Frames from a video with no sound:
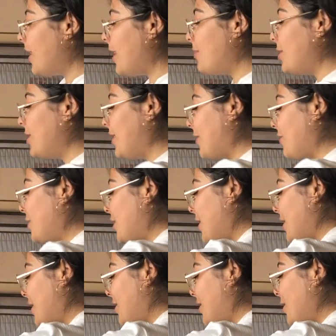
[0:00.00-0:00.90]
I mean, I've
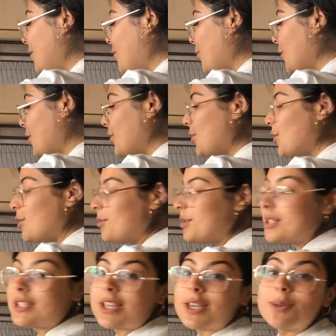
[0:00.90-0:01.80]
said these words so
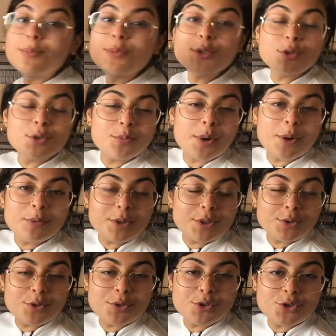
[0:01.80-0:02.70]
many times, so you probably
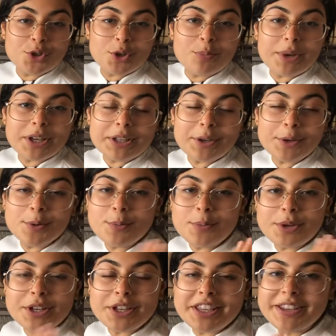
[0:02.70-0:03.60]
know the drill by now,
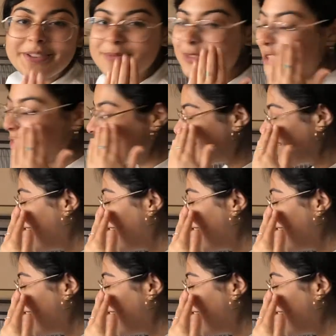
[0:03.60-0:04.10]
but just in